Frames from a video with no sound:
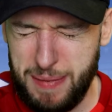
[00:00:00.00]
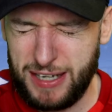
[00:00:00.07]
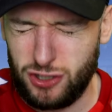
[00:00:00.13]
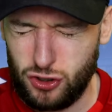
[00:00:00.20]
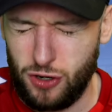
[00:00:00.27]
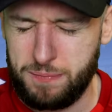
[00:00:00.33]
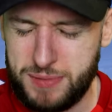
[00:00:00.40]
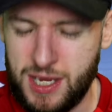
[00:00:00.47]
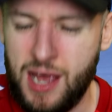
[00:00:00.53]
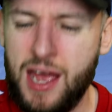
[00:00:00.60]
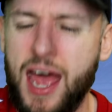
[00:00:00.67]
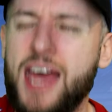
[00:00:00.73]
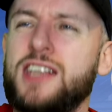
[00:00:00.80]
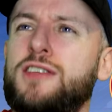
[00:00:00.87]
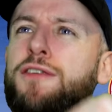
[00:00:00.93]
me, troops,
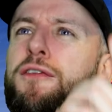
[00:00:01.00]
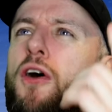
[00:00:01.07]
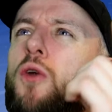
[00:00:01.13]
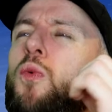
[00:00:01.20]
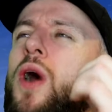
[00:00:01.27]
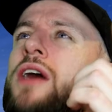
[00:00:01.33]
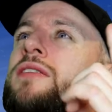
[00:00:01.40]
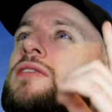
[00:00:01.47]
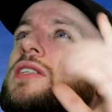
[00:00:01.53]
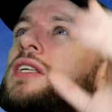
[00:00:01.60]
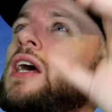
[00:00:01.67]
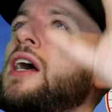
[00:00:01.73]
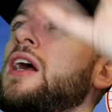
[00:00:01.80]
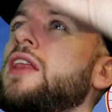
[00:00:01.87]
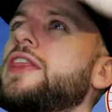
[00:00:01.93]
is for once
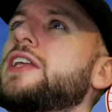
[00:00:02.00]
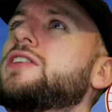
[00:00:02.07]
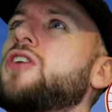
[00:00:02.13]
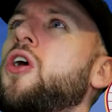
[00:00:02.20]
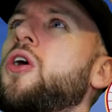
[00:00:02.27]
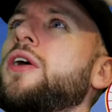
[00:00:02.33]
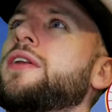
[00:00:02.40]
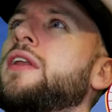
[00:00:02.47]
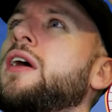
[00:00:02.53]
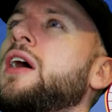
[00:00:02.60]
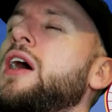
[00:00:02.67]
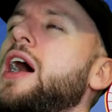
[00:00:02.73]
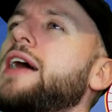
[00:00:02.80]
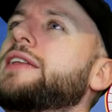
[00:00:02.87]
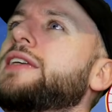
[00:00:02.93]
the dawn
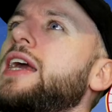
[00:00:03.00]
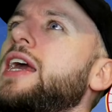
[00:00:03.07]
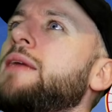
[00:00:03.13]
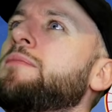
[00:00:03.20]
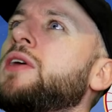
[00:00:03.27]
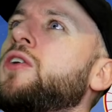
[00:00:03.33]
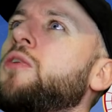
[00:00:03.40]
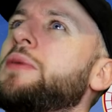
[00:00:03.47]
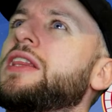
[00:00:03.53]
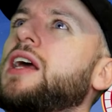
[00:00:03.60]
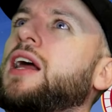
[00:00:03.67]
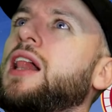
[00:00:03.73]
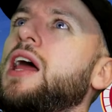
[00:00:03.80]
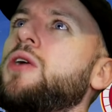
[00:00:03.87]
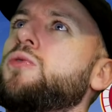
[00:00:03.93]
had came, you know what I mean? The
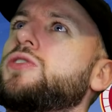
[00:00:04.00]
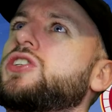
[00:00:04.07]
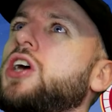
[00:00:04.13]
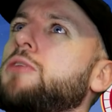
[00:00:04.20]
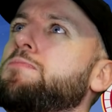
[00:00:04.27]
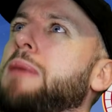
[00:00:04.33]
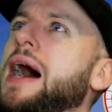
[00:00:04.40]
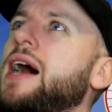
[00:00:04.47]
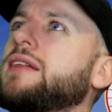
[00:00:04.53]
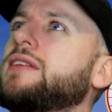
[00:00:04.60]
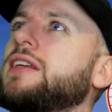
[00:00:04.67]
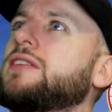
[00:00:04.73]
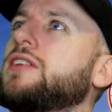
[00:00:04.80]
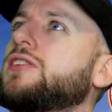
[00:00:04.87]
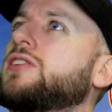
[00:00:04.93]
clouds had
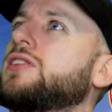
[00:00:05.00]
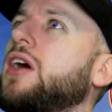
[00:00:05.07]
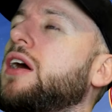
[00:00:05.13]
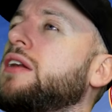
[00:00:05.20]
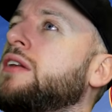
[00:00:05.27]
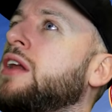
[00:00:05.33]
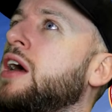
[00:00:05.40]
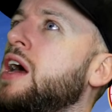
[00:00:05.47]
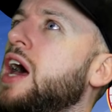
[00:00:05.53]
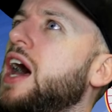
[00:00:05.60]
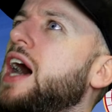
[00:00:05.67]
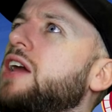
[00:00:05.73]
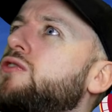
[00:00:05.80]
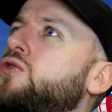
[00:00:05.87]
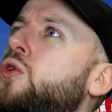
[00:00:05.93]
parted, the sun
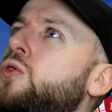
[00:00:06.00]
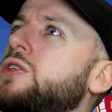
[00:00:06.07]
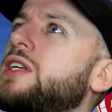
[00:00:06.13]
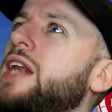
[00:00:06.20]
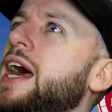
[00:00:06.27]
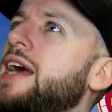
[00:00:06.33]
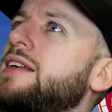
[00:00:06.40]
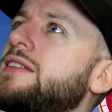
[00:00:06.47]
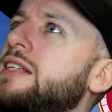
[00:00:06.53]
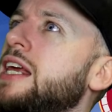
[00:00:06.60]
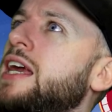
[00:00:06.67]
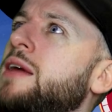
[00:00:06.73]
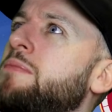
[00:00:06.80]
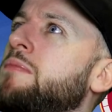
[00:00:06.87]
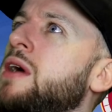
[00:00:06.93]
had rose, and his
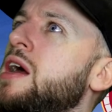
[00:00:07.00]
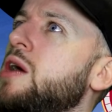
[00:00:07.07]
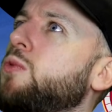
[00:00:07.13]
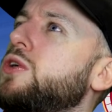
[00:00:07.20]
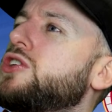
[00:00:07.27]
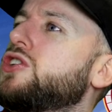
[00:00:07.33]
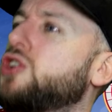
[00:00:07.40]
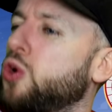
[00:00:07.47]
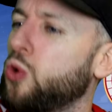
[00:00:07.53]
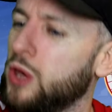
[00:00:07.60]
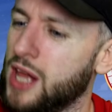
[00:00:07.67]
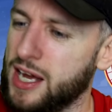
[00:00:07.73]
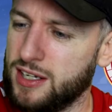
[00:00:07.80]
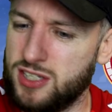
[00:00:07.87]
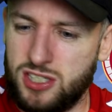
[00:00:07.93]
name was
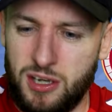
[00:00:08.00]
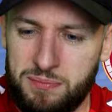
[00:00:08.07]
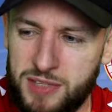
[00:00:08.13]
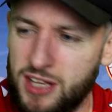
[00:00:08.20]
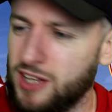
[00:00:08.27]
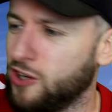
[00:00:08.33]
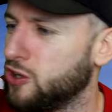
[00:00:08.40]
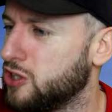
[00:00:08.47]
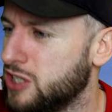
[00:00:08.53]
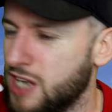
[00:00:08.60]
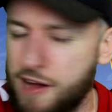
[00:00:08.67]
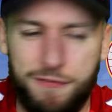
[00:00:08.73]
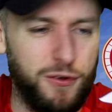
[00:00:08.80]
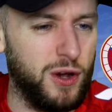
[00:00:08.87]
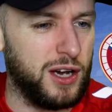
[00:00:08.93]
Cholak, somebody that could
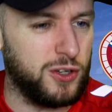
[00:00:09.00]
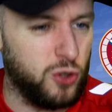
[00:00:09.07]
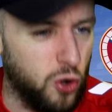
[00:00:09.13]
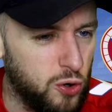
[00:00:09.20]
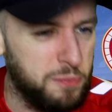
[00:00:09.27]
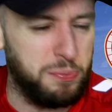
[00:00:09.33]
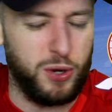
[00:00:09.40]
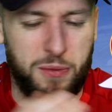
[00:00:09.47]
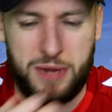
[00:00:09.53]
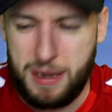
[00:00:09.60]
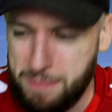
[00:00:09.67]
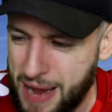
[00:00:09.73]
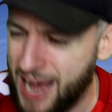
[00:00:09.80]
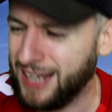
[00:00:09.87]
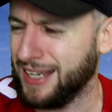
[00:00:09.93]
sniff out a goal and put him in the
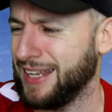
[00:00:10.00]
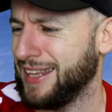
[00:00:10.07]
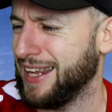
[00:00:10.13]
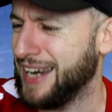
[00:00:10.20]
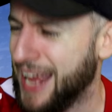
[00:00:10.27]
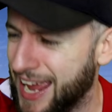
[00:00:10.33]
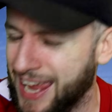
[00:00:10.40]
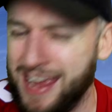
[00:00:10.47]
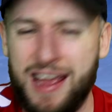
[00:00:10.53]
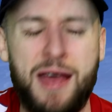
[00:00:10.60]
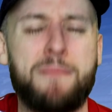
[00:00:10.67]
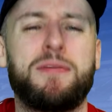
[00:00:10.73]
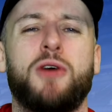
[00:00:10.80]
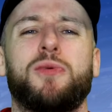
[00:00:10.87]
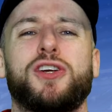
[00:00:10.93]
back of the net.
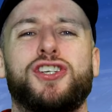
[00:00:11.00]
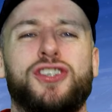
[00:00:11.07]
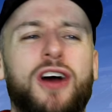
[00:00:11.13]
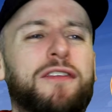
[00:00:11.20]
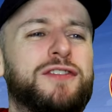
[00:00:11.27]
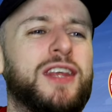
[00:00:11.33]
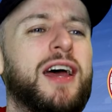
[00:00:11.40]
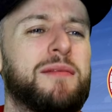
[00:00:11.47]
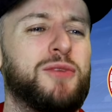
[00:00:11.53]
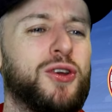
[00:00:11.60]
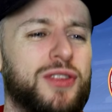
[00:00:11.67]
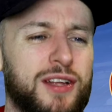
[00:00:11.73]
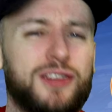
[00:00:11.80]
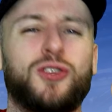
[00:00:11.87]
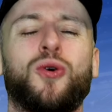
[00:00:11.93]
But we shoved him
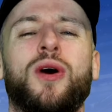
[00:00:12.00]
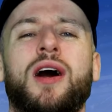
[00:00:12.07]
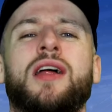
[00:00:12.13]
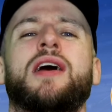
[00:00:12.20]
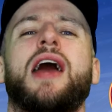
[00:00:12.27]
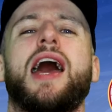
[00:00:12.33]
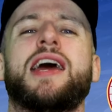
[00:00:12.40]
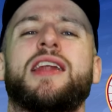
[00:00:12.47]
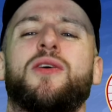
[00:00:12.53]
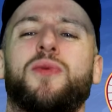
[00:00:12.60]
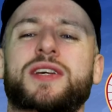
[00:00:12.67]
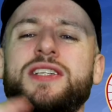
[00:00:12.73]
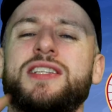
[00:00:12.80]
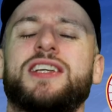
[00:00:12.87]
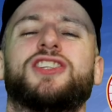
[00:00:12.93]
out the door, and it
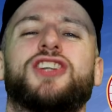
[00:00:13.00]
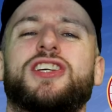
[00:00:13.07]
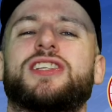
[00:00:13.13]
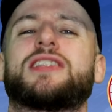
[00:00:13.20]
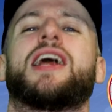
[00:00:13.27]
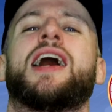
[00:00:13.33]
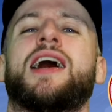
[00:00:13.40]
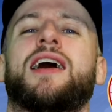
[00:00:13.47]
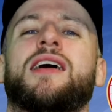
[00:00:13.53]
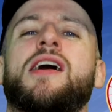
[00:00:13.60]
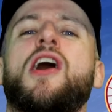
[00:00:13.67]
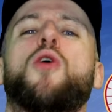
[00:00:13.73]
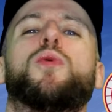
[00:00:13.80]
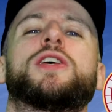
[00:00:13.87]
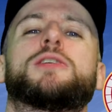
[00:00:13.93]
wasn't just that.
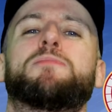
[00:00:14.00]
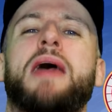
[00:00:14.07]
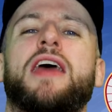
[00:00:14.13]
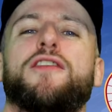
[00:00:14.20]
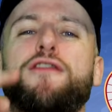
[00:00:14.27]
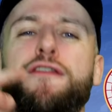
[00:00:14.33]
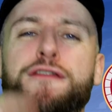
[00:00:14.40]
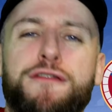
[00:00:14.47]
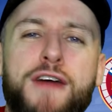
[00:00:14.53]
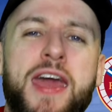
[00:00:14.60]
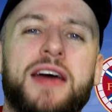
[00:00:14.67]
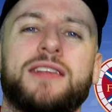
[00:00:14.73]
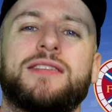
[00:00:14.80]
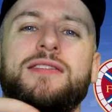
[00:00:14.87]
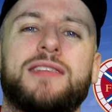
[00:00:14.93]
We spent
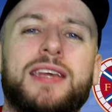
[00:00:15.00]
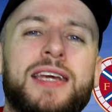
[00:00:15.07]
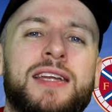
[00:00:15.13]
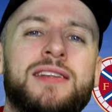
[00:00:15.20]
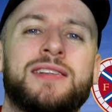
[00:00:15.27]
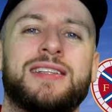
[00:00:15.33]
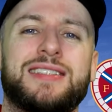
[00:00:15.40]
13